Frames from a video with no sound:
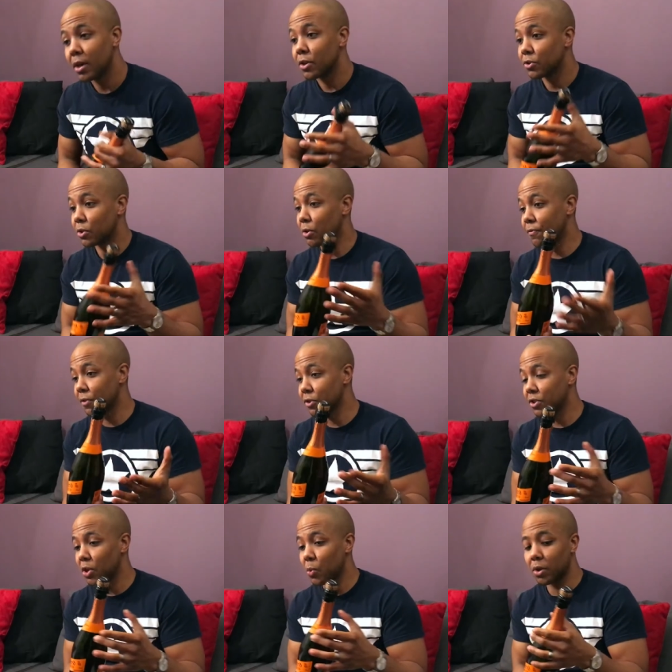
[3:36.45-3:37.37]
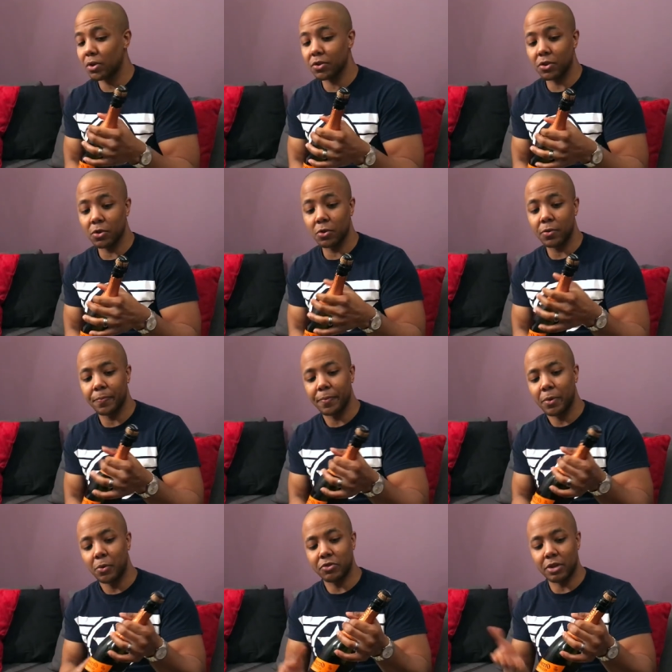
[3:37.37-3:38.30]
So the first thing you want to do,
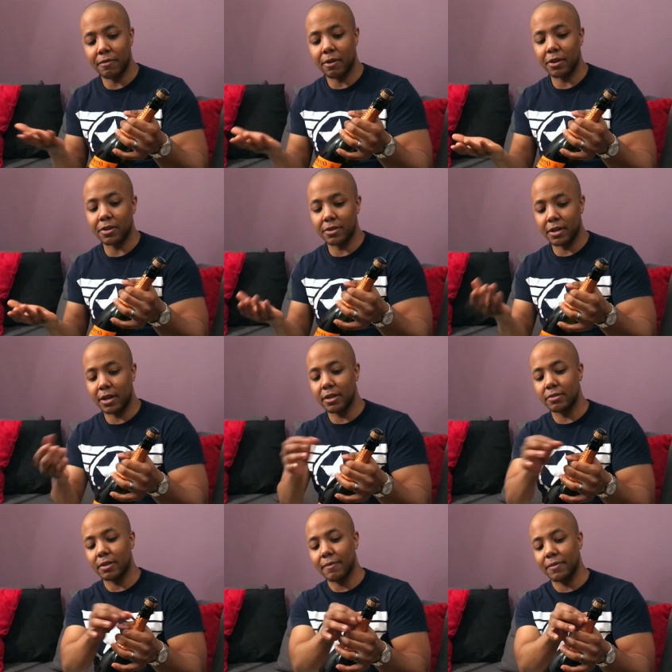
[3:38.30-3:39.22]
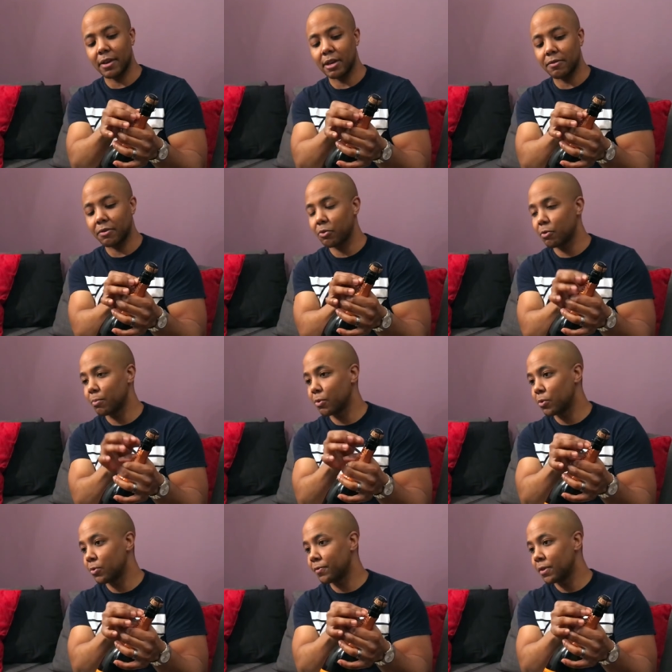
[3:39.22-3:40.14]
which I've already done, is I've carefully
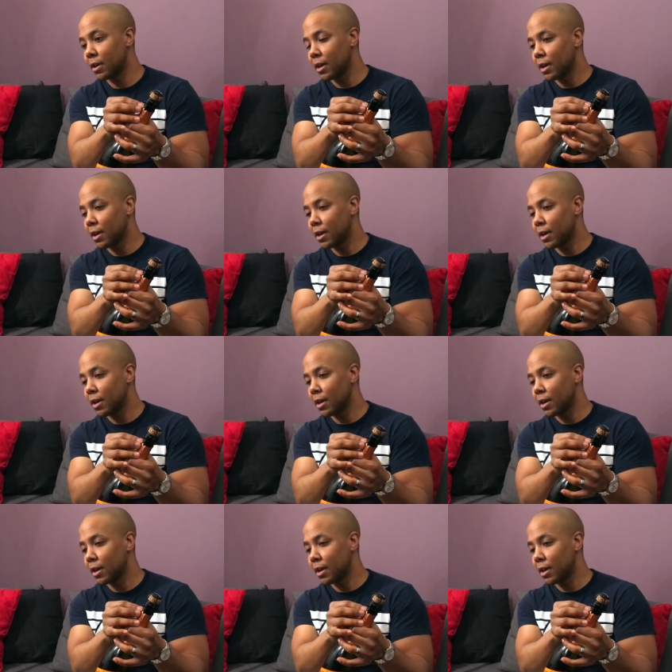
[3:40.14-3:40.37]
removed